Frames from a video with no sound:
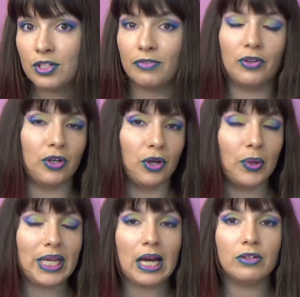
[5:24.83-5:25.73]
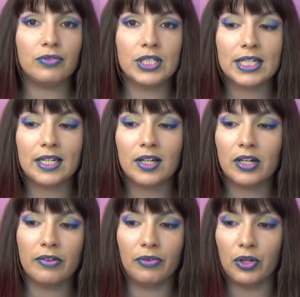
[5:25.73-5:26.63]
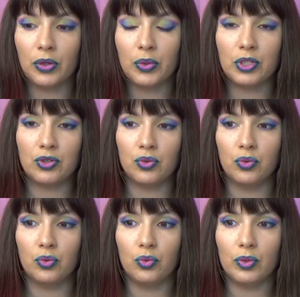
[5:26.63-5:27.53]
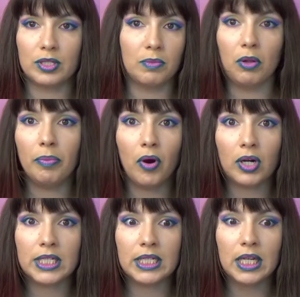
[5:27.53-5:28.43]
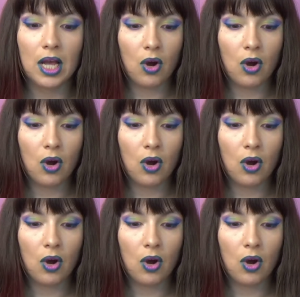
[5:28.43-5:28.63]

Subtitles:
if you're going out for dinner, if you're going to a small party,